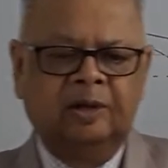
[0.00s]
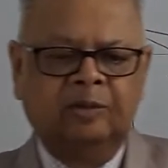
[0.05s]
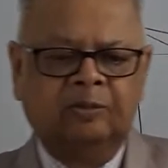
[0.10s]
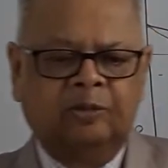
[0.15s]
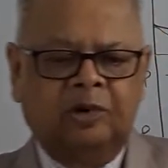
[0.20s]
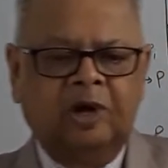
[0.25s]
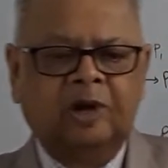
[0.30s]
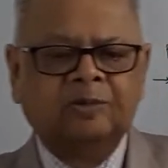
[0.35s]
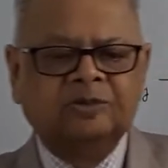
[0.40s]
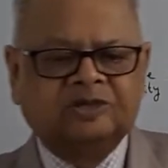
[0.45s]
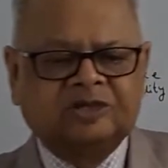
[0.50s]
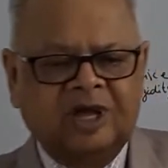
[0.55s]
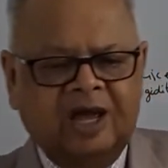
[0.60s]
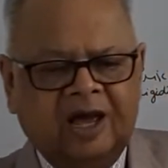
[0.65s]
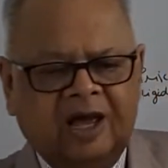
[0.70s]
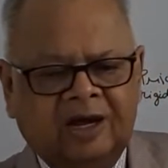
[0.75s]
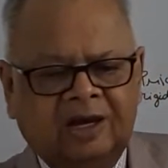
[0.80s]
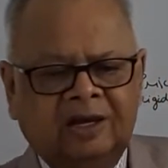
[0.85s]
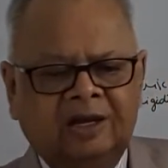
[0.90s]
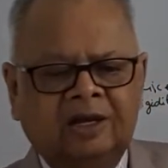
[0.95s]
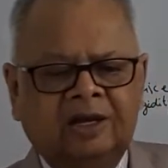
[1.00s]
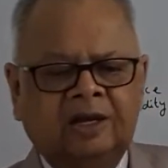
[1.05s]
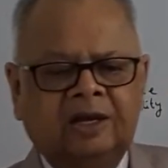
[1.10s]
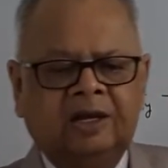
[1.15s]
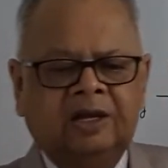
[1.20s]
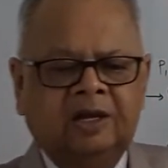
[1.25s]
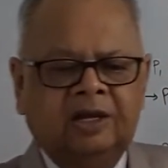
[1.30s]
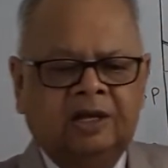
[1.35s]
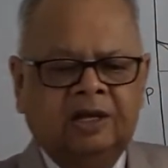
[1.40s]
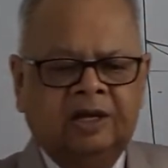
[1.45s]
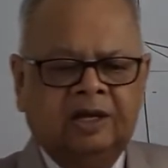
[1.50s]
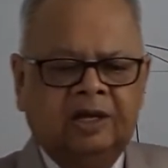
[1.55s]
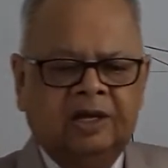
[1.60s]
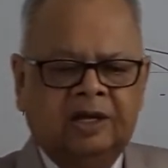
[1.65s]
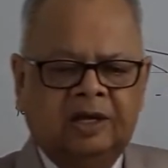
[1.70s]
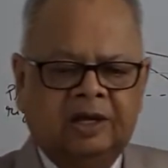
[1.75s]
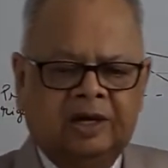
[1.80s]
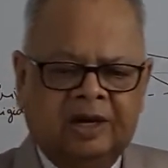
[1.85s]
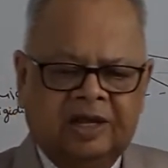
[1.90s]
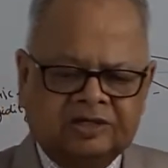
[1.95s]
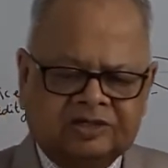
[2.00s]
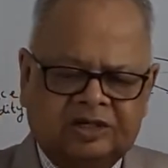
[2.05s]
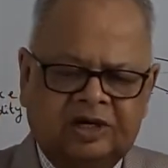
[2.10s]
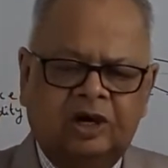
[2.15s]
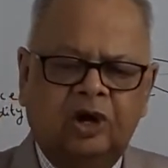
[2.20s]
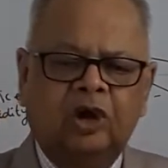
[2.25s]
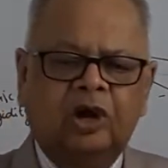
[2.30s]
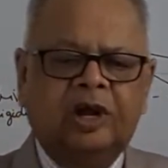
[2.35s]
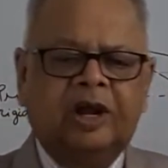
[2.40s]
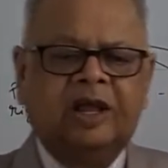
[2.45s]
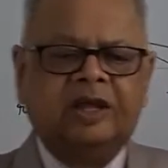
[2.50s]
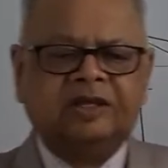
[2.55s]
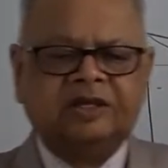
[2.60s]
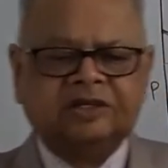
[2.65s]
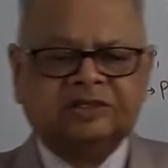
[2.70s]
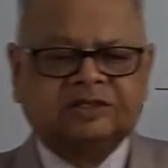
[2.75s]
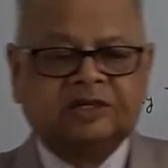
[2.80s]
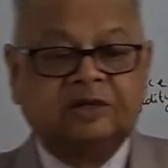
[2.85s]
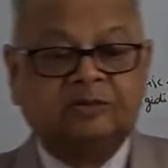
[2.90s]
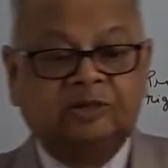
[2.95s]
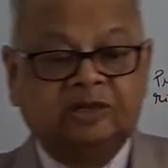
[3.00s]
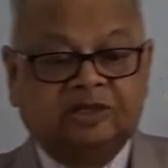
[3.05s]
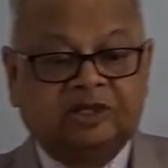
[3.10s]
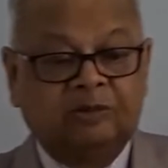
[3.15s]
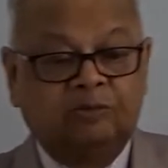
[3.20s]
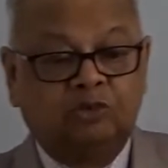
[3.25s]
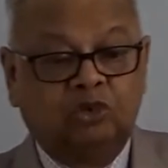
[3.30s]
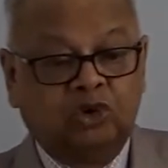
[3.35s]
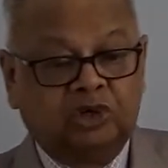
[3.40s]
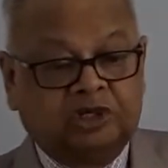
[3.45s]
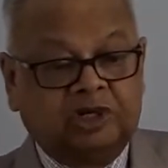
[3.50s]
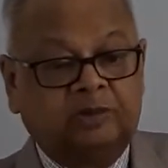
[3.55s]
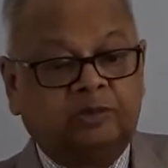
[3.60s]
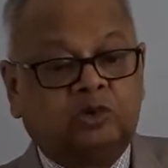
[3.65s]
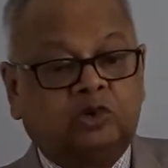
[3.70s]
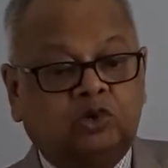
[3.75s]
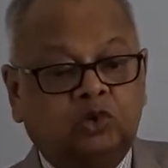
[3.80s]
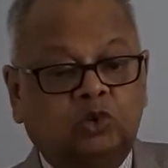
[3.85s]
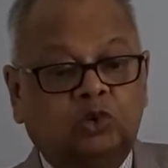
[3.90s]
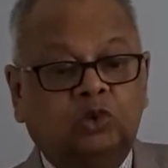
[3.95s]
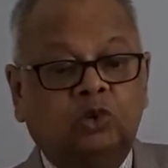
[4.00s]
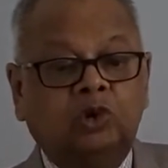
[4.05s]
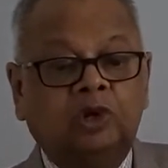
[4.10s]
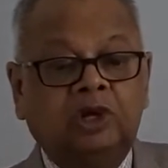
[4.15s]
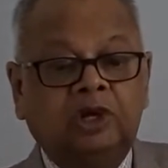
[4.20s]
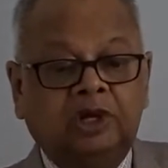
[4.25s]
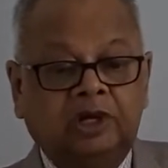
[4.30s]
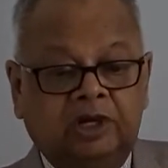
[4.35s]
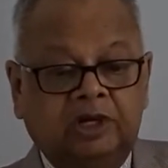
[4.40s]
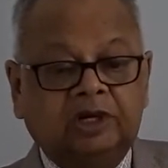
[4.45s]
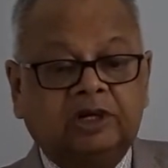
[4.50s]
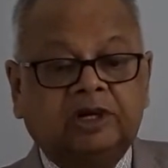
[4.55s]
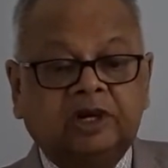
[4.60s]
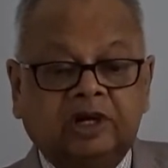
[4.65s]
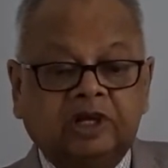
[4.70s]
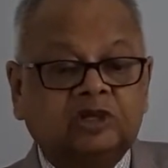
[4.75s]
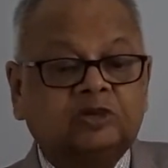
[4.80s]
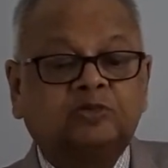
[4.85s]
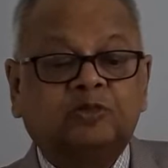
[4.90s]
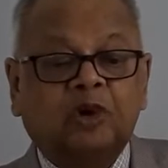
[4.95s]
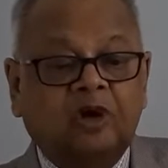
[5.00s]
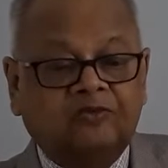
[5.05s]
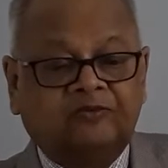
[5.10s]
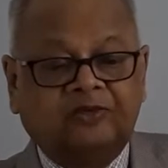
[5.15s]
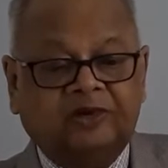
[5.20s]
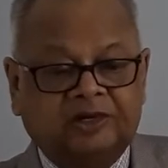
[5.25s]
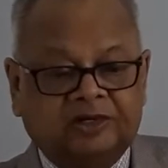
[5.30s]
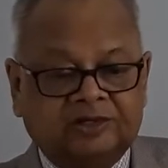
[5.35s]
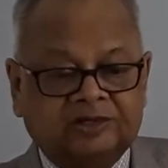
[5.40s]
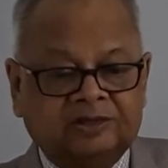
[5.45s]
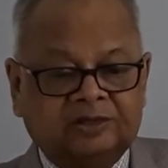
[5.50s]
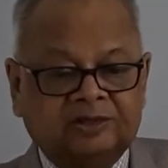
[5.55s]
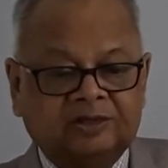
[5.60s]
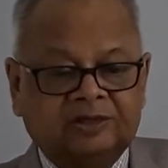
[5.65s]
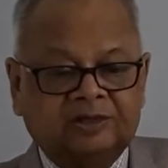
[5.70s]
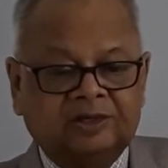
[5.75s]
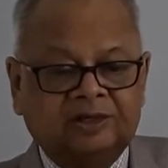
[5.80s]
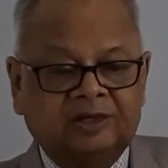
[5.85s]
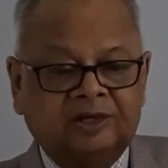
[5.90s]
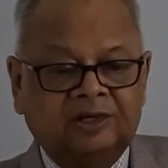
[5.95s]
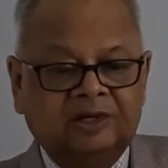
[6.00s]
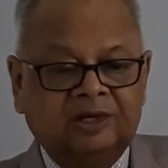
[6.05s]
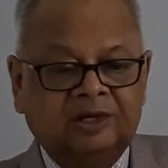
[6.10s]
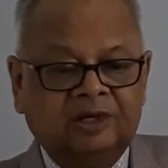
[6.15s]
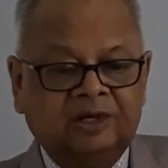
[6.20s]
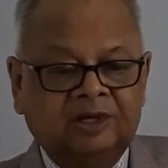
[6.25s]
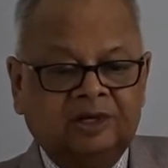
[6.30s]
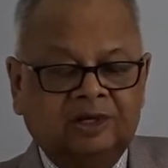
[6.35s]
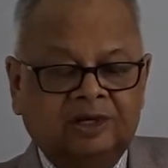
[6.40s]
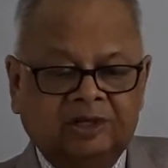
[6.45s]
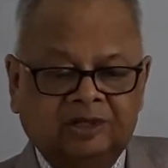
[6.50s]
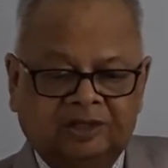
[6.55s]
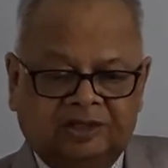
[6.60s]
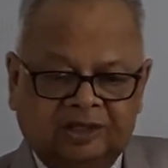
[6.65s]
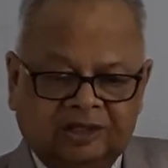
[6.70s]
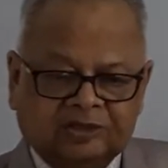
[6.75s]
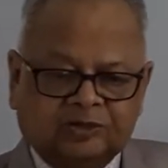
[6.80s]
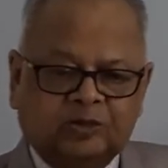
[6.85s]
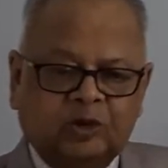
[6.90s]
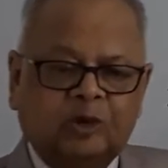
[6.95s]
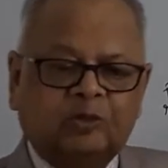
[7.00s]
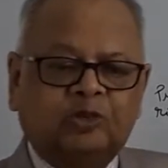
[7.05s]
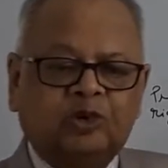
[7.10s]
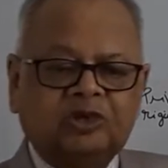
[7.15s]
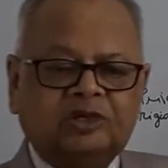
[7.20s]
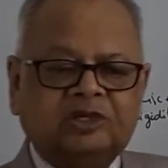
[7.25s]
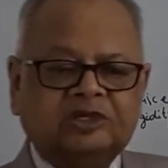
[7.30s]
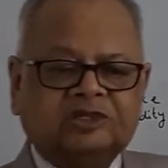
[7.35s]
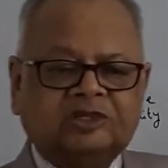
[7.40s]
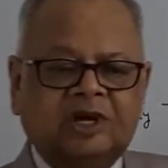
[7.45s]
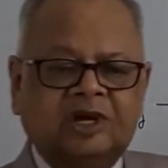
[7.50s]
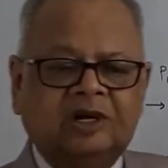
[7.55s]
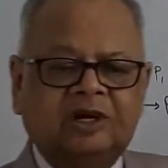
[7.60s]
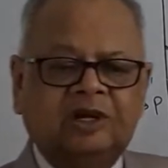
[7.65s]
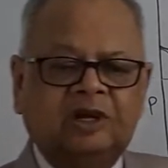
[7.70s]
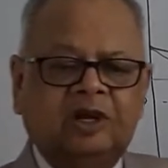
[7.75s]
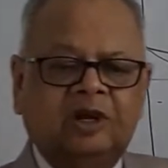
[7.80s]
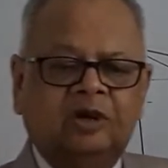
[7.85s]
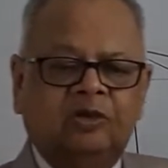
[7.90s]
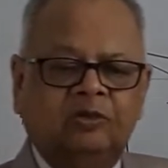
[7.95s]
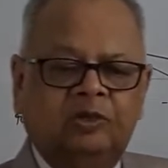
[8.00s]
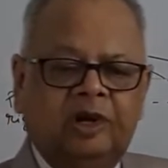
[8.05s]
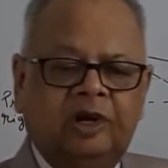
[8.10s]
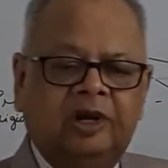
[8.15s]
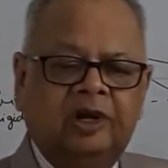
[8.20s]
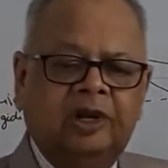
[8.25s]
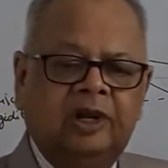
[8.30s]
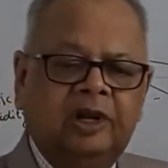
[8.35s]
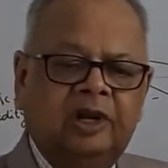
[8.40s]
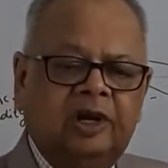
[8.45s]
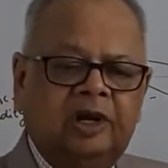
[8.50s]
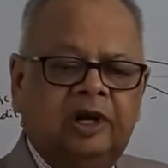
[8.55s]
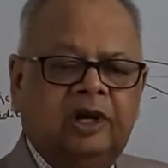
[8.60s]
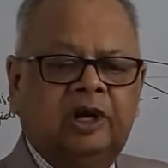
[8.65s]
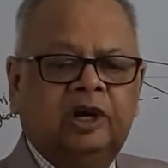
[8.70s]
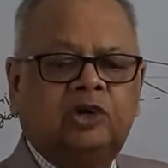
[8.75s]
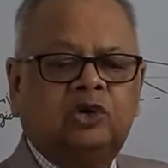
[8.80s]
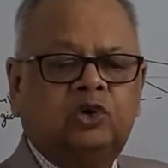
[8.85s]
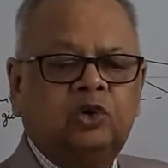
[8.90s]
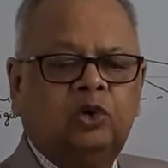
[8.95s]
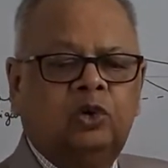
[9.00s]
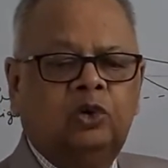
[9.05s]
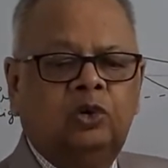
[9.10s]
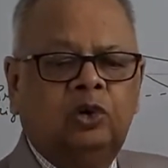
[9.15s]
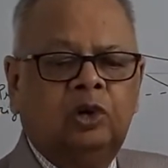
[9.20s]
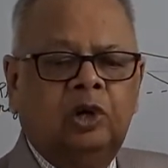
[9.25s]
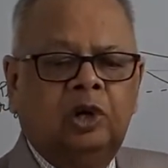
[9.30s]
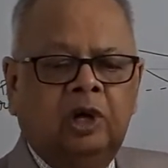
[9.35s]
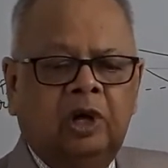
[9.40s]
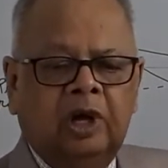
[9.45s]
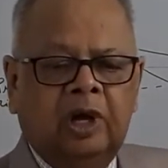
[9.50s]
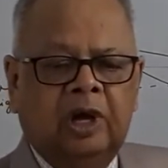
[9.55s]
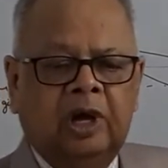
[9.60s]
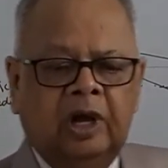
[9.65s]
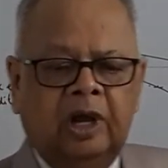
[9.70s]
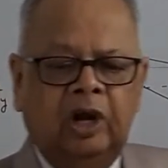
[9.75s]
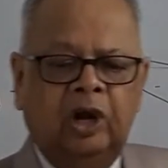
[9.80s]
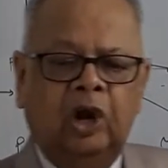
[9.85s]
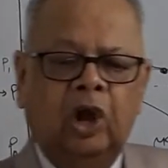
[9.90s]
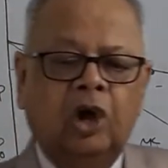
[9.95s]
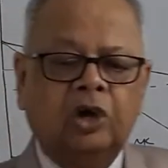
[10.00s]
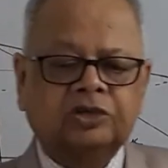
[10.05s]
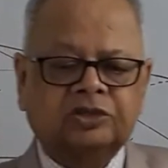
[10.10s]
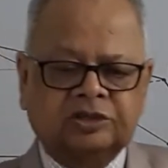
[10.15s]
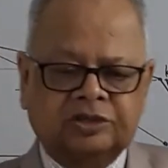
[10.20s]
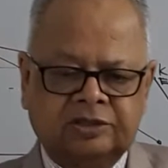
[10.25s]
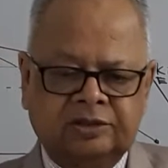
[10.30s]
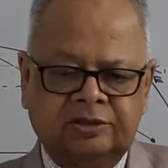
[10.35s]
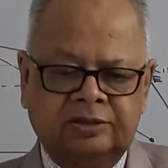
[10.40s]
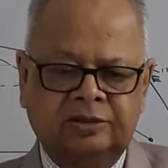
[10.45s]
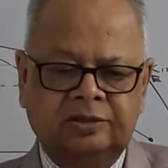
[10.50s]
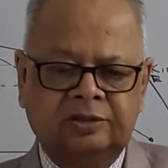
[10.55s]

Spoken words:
Firms are rational organization with a motive to increase profit. This proposition will lead to loss